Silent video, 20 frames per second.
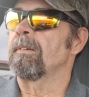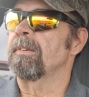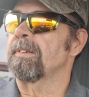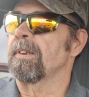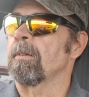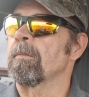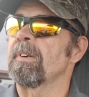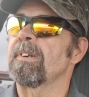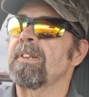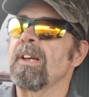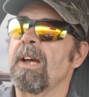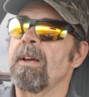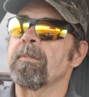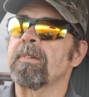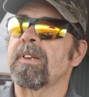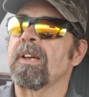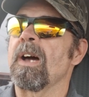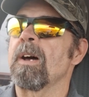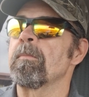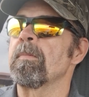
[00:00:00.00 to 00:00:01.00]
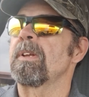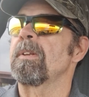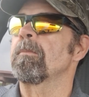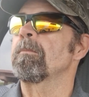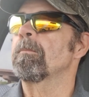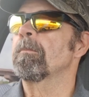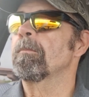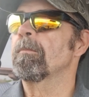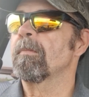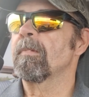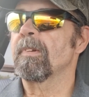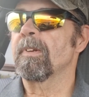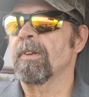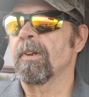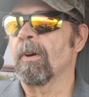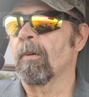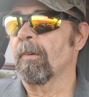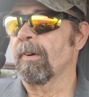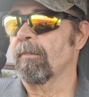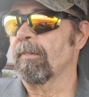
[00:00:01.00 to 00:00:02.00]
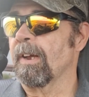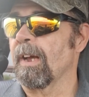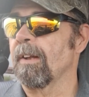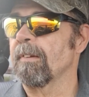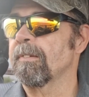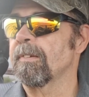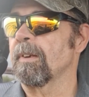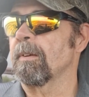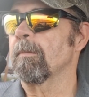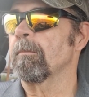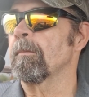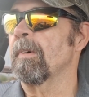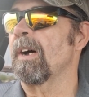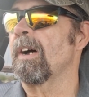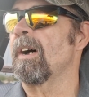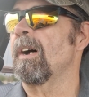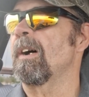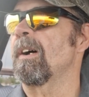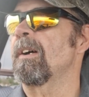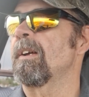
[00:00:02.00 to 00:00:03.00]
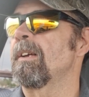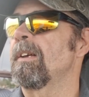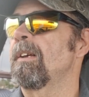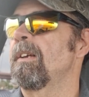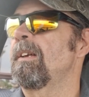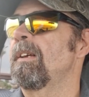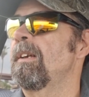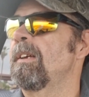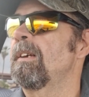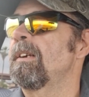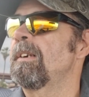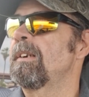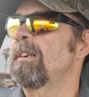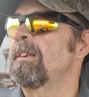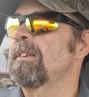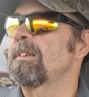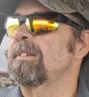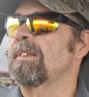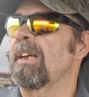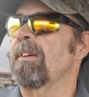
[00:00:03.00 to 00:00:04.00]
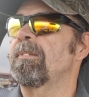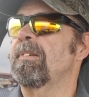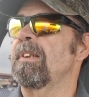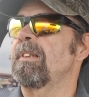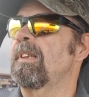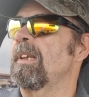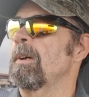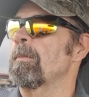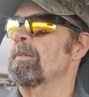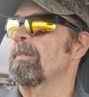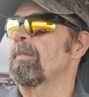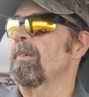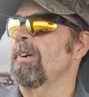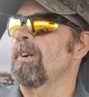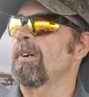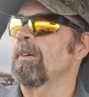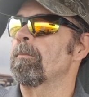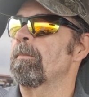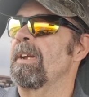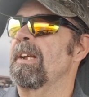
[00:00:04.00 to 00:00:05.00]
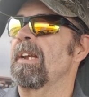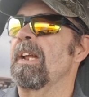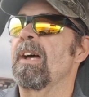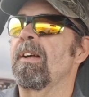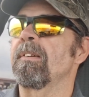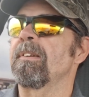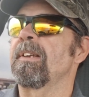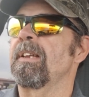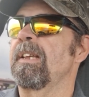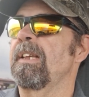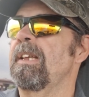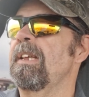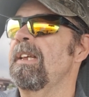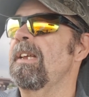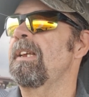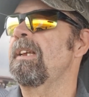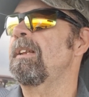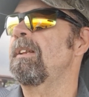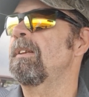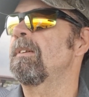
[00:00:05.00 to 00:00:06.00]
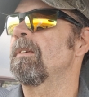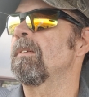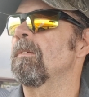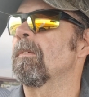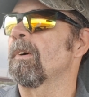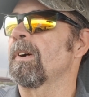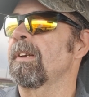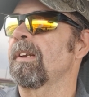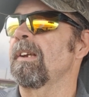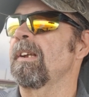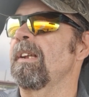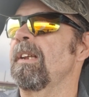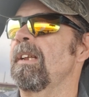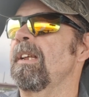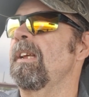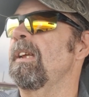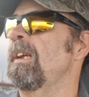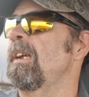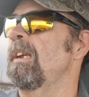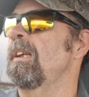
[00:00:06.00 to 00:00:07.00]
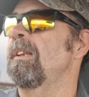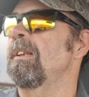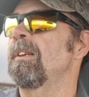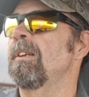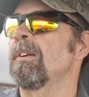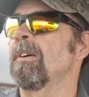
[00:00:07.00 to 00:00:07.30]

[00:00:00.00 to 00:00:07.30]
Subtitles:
Summertime's coming. You know, we've got some safety tips for being out in the heat, working in the heat.